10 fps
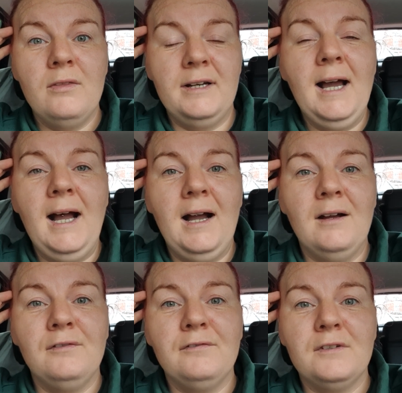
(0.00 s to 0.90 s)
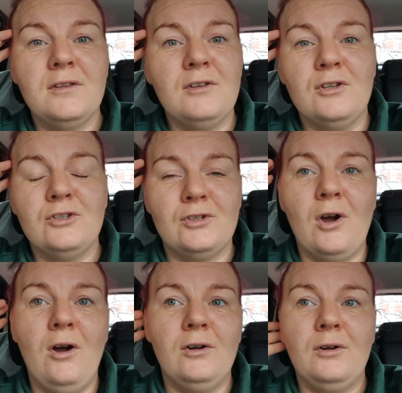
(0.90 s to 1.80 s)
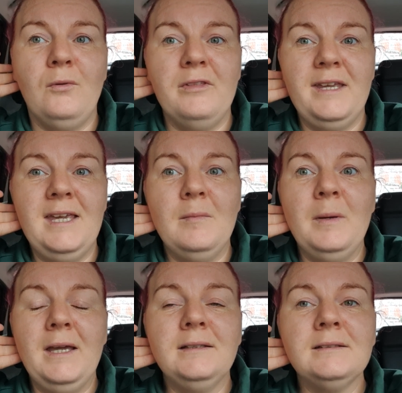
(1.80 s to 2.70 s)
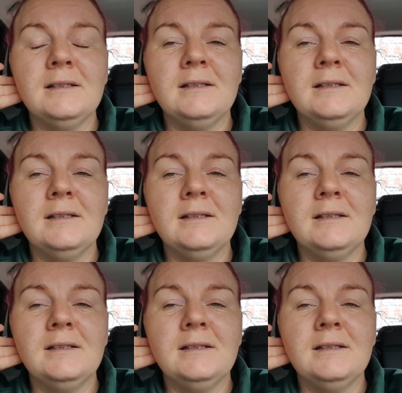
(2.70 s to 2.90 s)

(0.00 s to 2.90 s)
than half the stock, what they keep in.